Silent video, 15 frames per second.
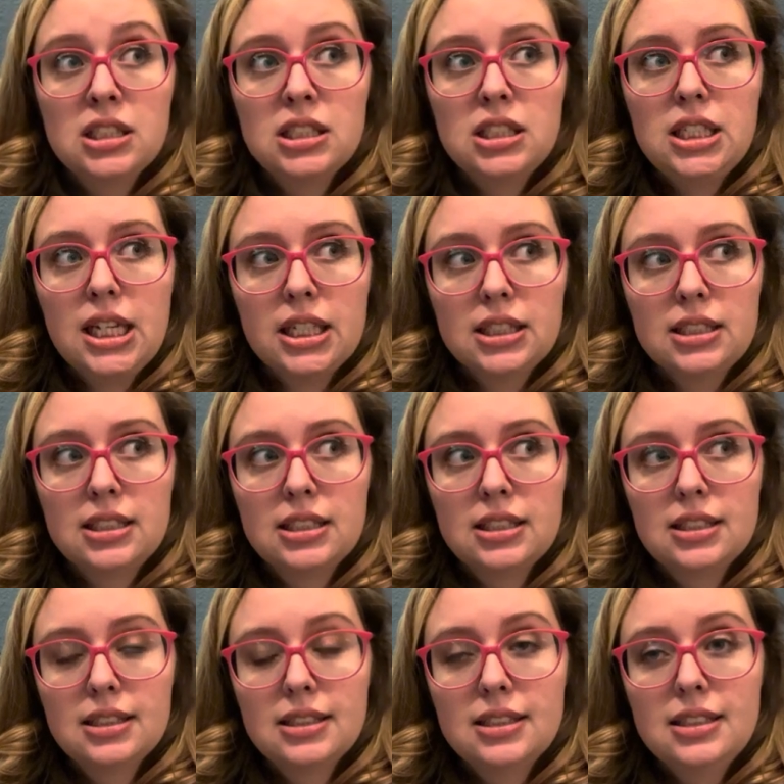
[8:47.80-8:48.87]

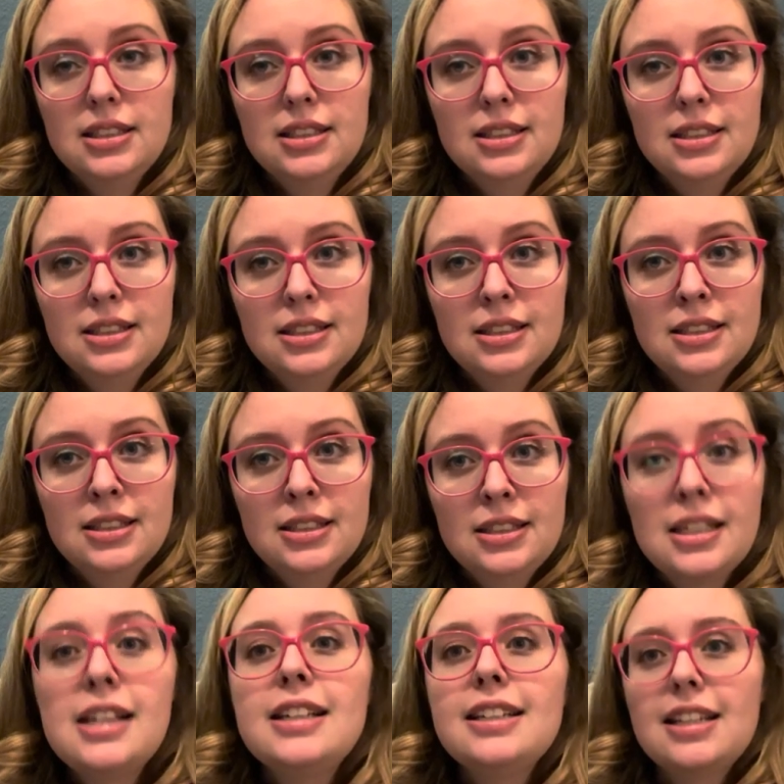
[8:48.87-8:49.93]
Yes.
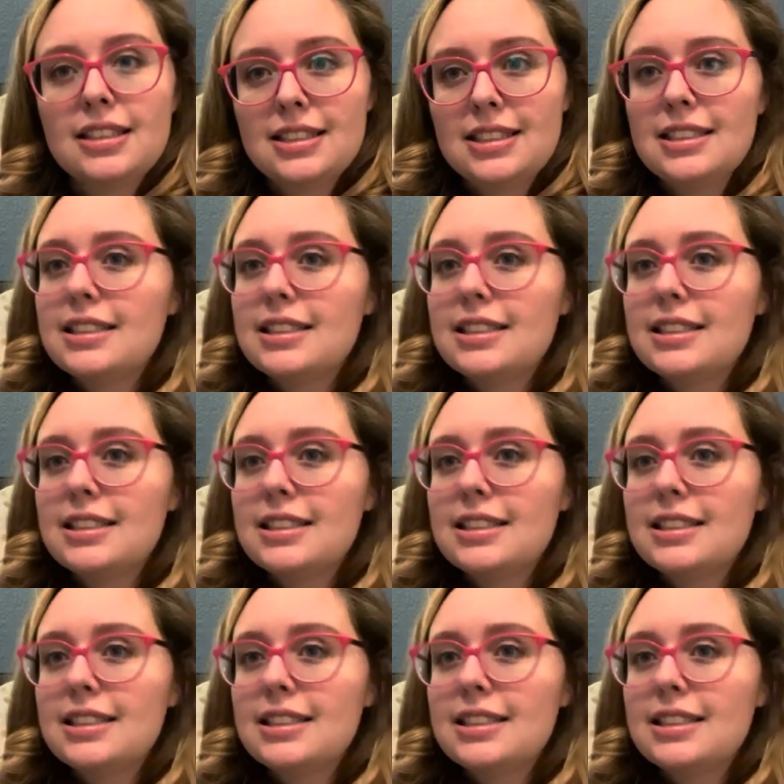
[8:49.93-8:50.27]
Yes,